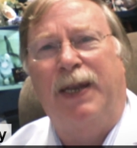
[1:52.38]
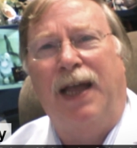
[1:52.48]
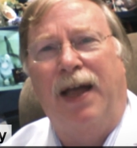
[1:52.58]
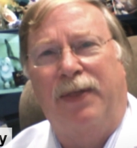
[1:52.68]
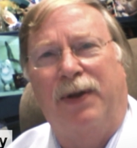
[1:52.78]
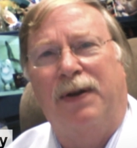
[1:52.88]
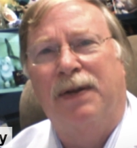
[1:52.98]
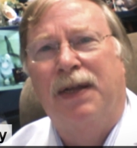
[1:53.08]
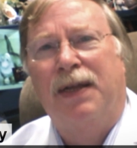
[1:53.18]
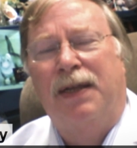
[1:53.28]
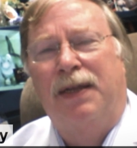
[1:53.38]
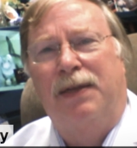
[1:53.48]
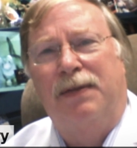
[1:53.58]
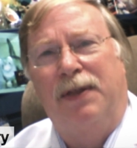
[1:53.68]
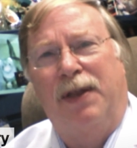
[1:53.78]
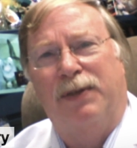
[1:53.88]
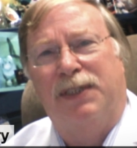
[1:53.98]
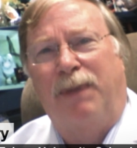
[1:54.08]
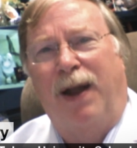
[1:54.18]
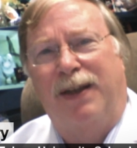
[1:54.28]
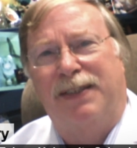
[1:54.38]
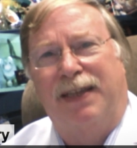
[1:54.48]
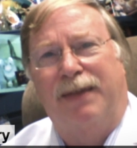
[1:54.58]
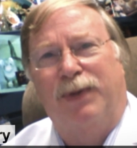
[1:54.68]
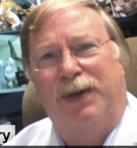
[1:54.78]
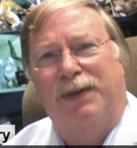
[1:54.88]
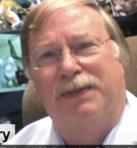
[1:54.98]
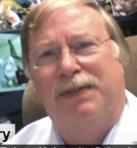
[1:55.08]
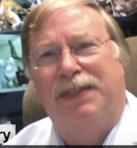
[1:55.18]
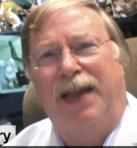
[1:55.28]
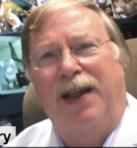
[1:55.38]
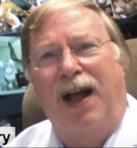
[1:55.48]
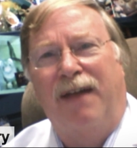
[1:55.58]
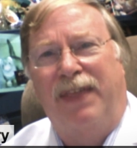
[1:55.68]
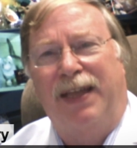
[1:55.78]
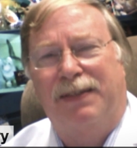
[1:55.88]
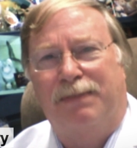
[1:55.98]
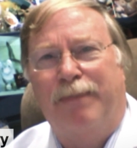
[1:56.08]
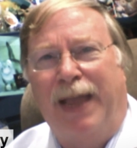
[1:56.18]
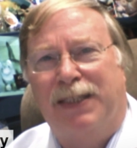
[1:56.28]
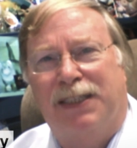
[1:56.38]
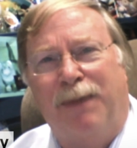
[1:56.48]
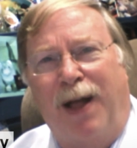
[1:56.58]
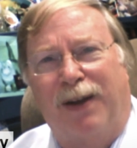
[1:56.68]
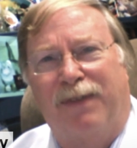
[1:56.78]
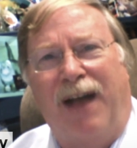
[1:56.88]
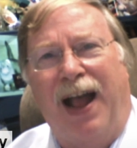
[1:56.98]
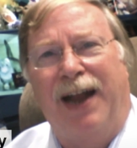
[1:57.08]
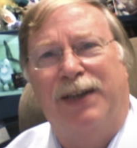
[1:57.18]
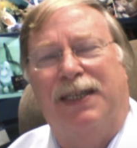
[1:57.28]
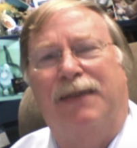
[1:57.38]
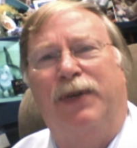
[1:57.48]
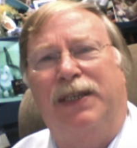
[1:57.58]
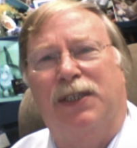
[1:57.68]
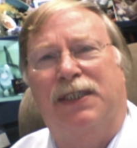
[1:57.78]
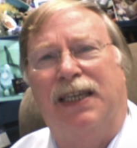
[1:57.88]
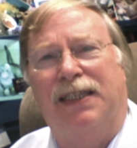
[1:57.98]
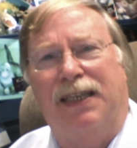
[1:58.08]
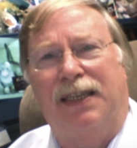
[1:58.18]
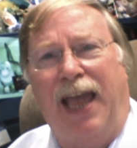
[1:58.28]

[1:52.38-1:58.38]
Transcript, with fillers: other you know, sparks that were set off that made smaller fires, and we just didn't detect